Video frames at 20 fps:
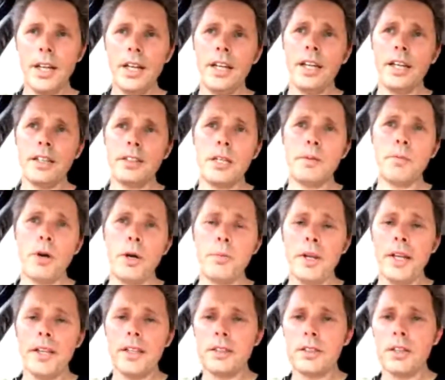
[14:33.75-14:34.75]
Now T-Mobile
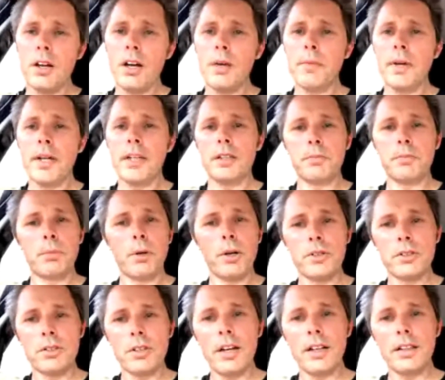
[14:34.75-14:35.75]
at the time had a pro
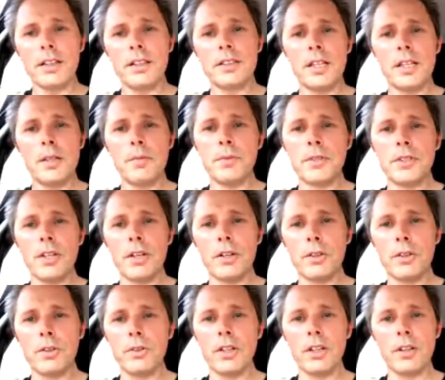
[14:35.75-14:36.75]
cycling team,
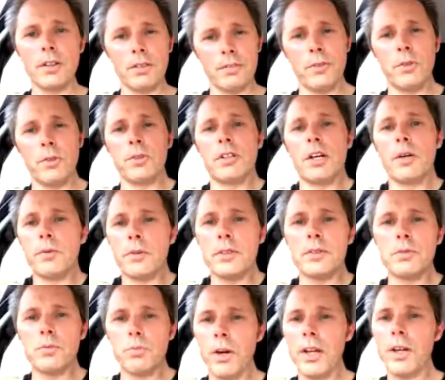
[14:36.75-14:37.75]
so you know of course I was
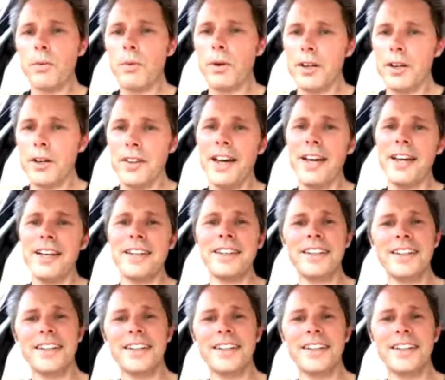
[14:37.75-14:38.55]
uh-huh. well aware of that,